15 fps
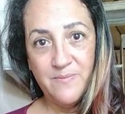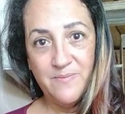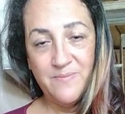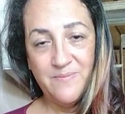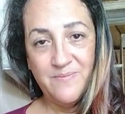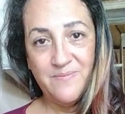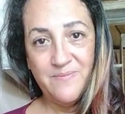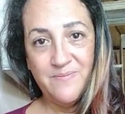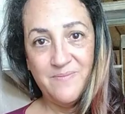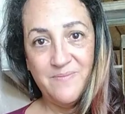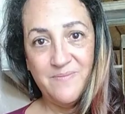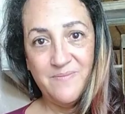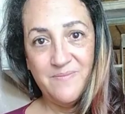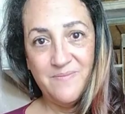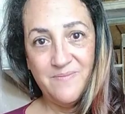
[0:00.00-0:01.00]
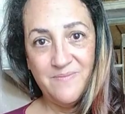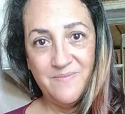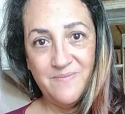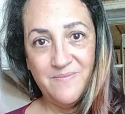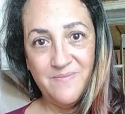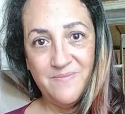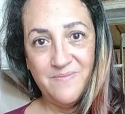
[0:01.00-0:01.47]

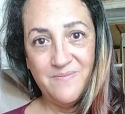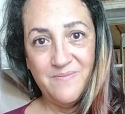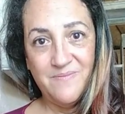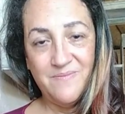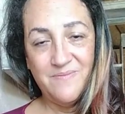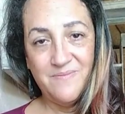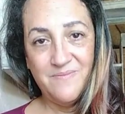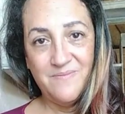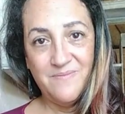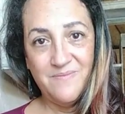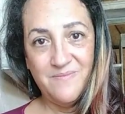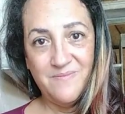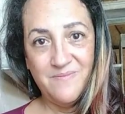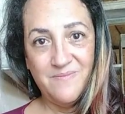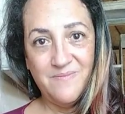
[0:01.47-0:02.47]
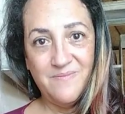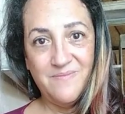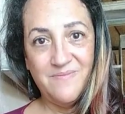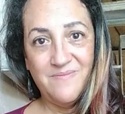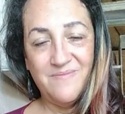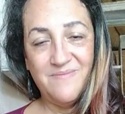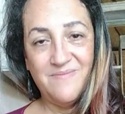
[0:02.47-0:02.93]

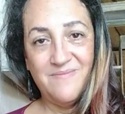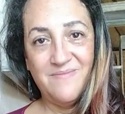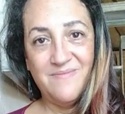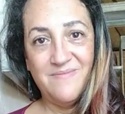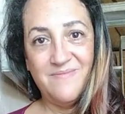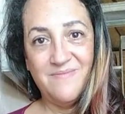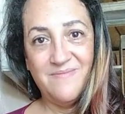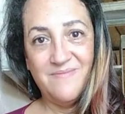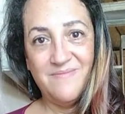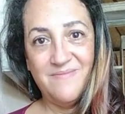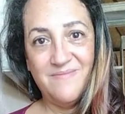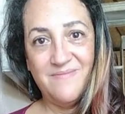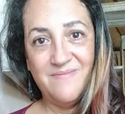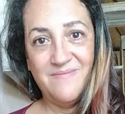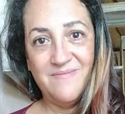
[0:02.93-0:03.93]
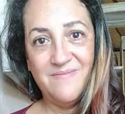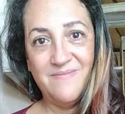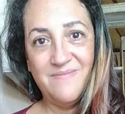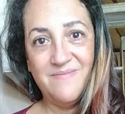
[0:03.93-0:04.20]
No one is speaking in this clip.